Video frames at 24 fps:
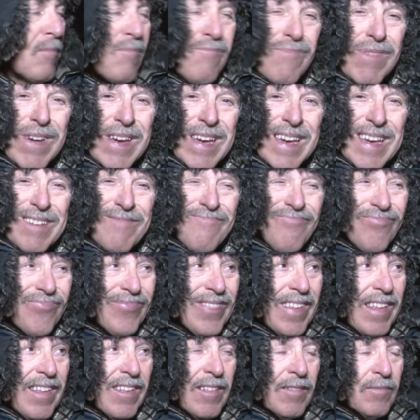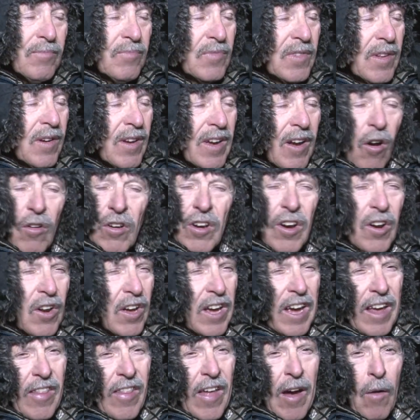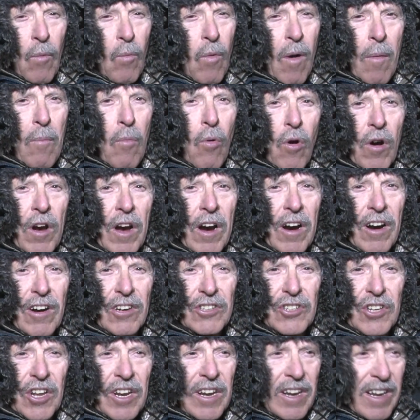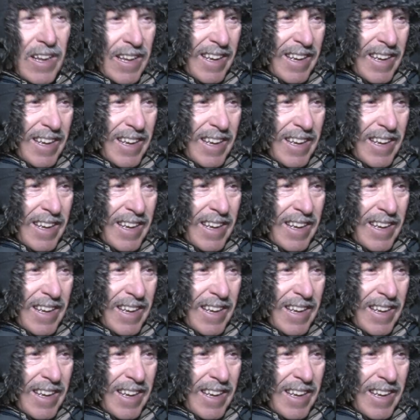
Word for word: Me, I'm going to get one more casting